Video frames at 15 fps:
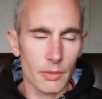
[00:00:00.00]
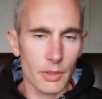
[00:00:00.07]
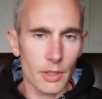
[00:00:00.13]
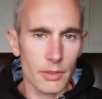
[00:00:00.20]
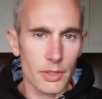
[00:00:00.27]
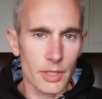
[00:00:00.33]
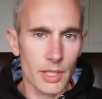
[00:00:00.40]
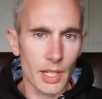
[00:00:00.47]
I'm
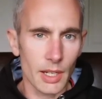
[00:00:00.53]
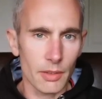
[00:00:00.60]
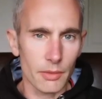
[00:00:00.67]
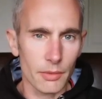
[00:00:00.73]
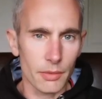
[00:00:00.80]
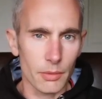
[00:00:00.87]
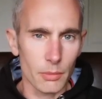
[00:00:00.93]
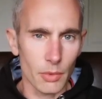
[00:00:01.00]
going to
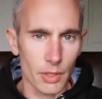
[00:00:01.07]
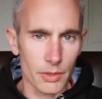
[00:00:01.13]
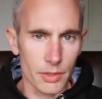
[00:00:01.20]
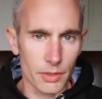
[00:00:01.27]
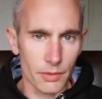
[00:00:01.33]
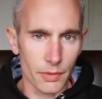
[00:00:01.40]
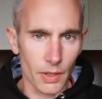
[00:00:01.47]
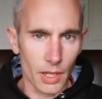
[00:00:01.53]
count from
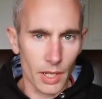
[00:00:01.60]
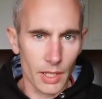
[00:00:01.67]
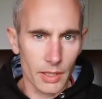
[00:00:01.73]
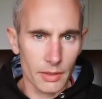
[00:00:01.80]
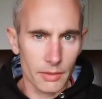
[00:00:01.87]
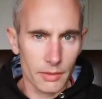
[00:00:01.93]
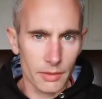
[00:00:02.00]
1 to 5.